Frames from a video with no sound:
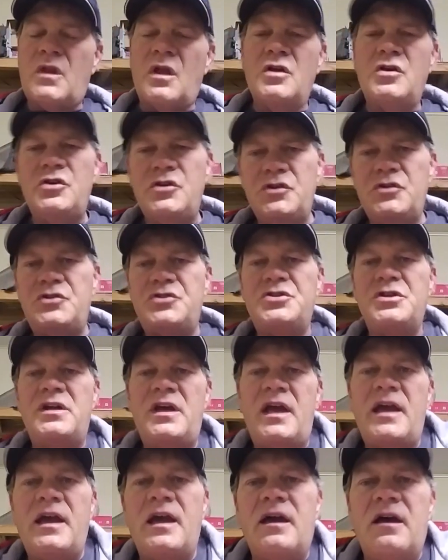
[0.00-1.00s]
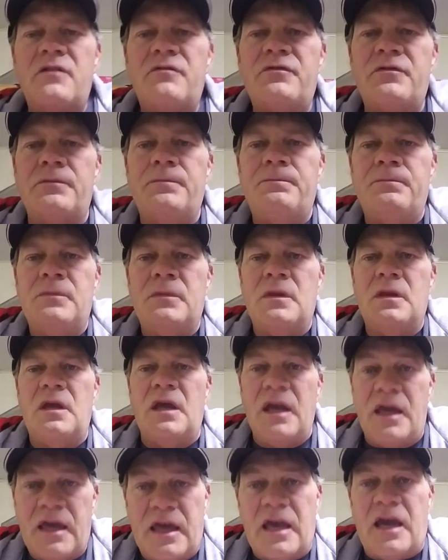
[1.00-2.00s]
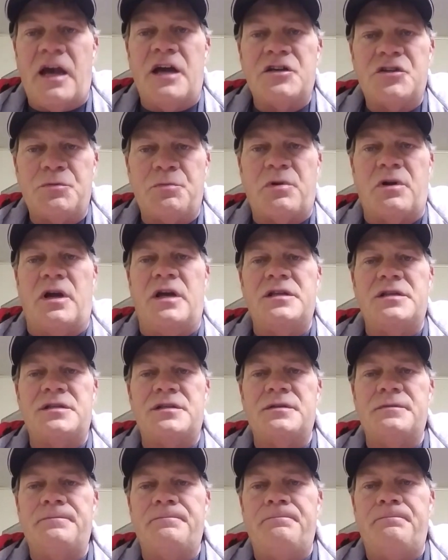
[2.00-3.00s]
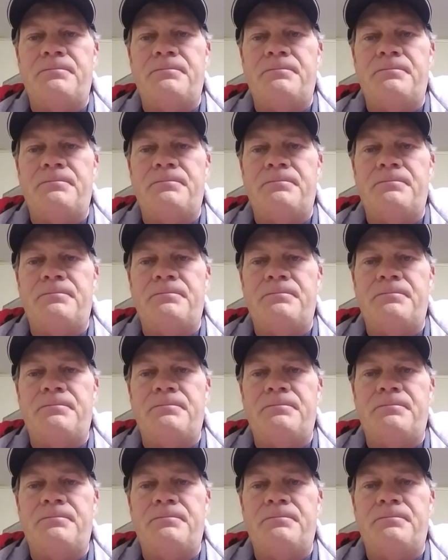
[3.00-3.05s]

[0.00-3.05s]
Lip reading: you should have a cash price,